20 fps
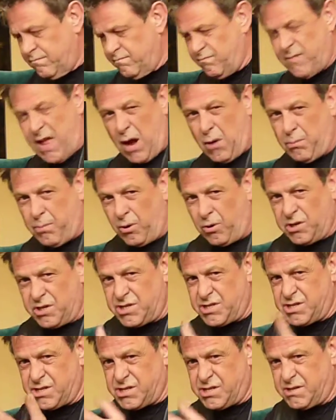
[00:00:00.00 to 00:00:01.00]
Nail
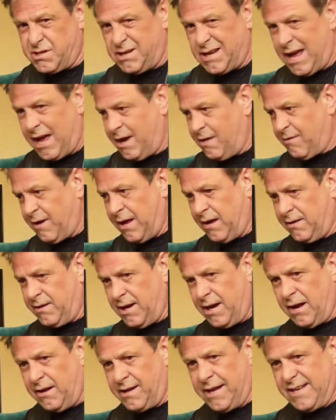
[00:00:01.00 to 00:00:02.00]
polish laying around, you
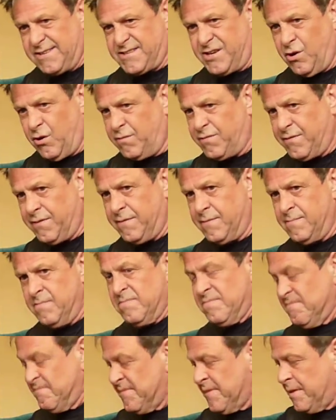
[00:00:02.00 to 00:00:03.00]
know, gets it
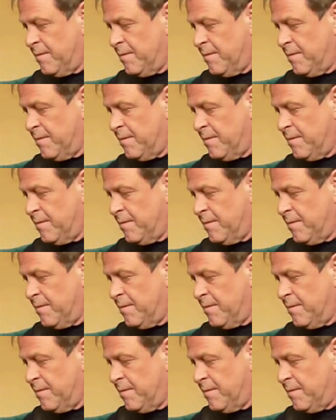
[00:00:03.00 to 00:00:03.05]
off.